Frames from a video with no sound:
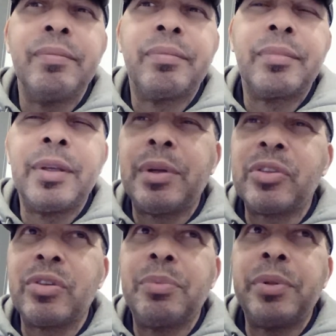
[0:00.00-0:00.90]
and I
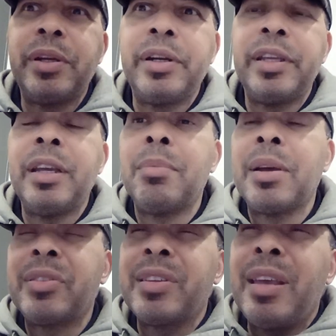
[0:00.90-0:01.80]
started playing again, and my
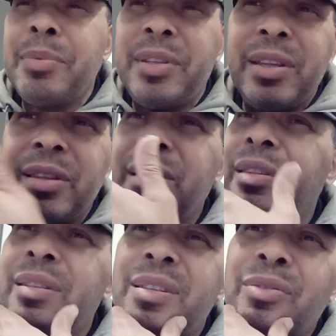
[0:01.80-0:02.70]
saves didn't.
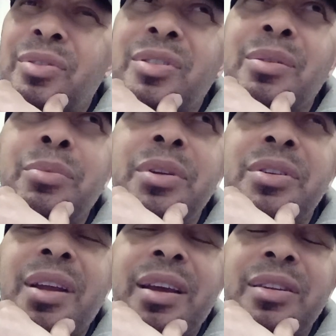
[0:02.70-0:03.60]
For some
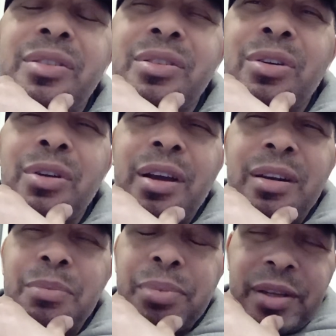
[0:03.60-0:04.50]
reason, I had to
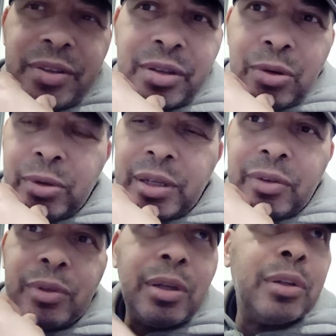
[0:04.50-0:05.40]
play this whole
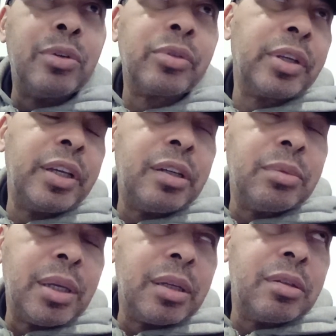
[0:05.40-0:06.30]
level all over again. I'm
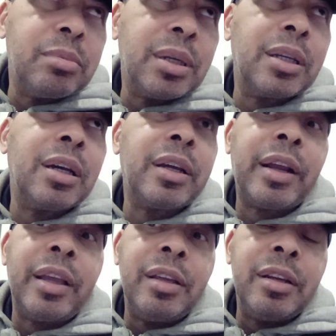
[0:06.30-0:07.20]
like, oh my god, I
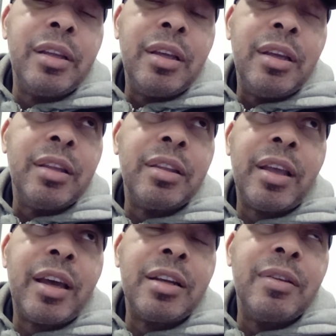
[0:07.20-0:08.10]
hate
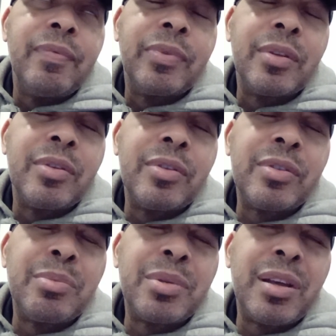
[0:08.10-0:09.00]
that.
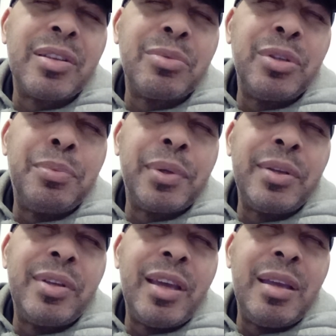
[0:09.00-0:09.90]
Sometimes when you play
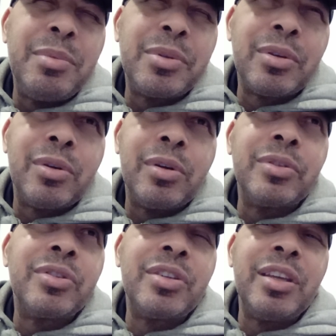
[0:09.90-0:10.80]
games on
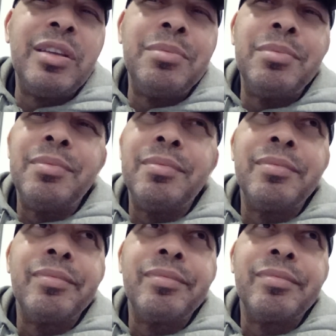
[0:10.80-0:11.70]
Steam
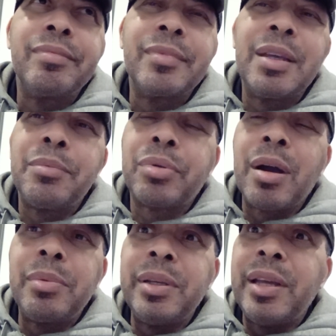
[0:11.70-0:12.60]
and
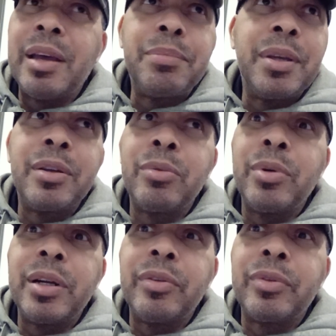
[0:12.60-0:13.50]
probably Epic or
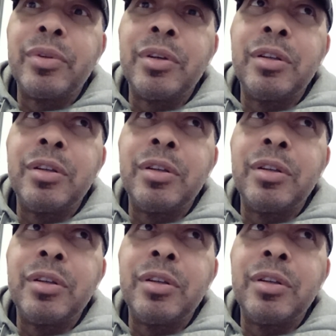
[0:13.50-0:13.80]
whatever,